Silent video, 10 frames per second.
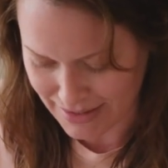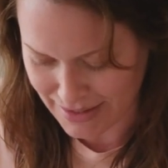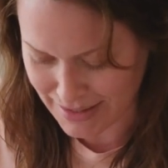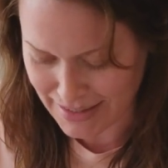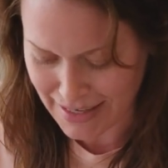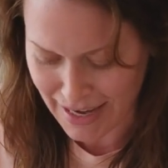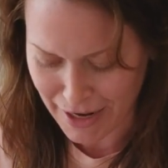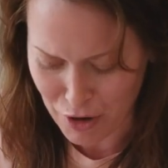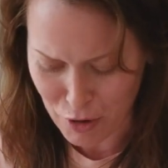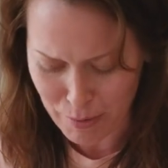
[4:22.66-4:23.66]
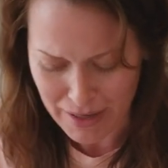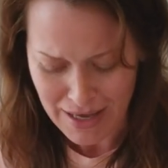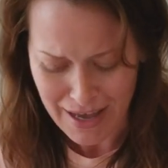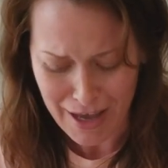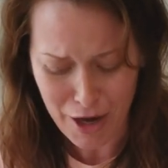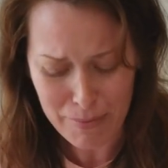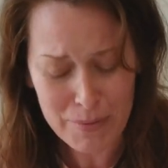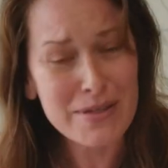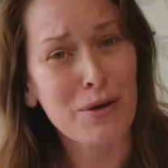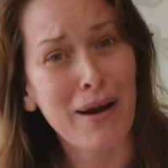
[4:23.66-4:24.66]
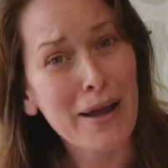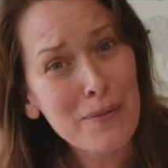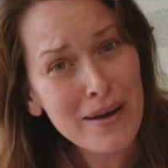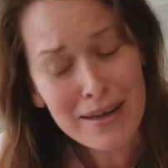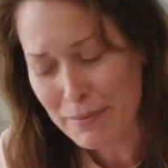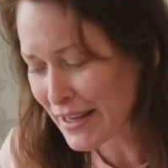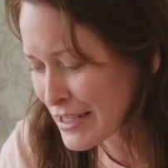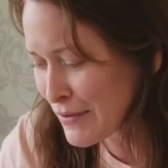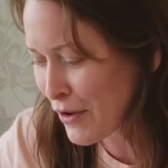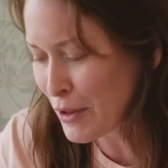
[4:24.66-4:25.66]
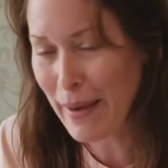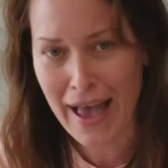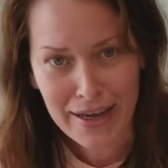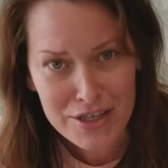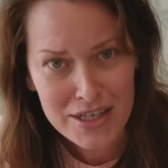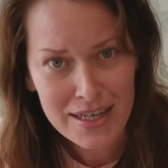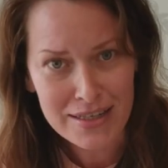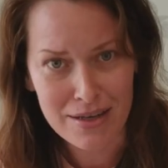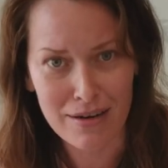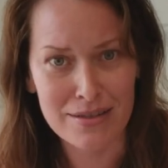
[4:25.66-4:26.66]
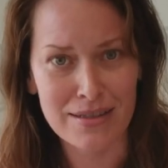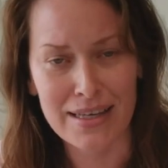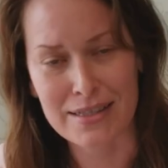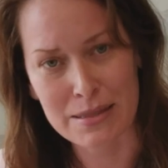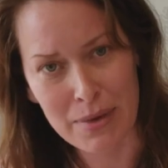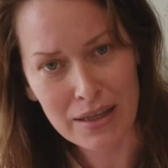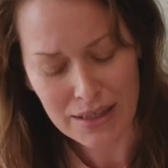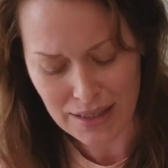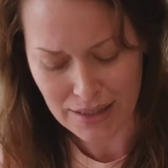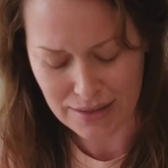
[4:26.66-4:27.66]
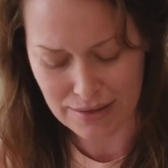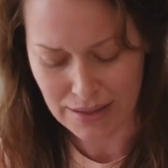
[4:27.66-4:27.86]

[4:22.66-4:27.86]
Let's see. I hope it was the right one, because of all the packaging. It's hard to like smell it